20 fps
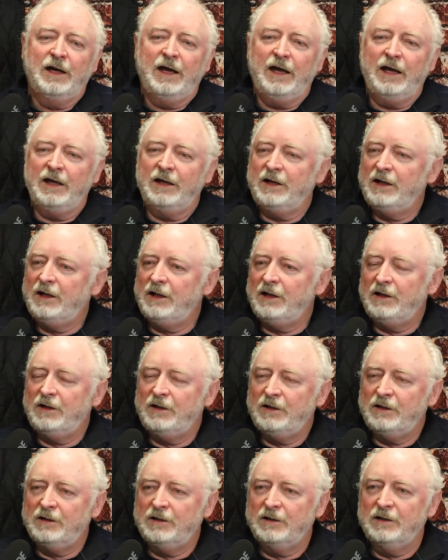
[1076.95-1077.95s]
And
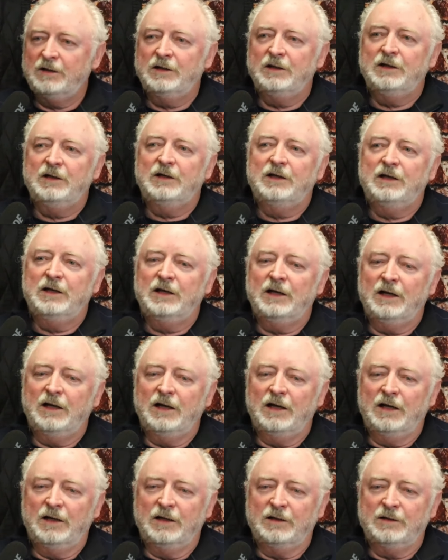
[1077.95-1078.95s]
he,
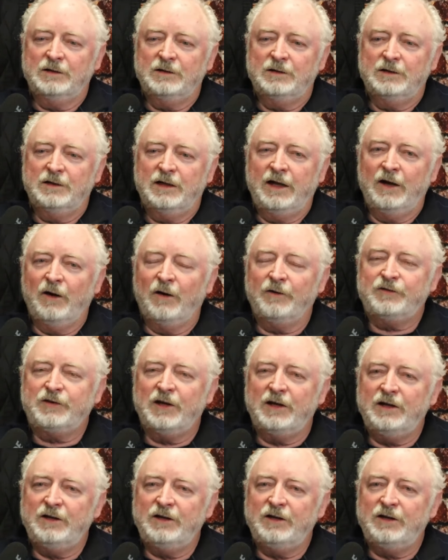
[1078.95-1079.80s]
uh, and all of a sudden he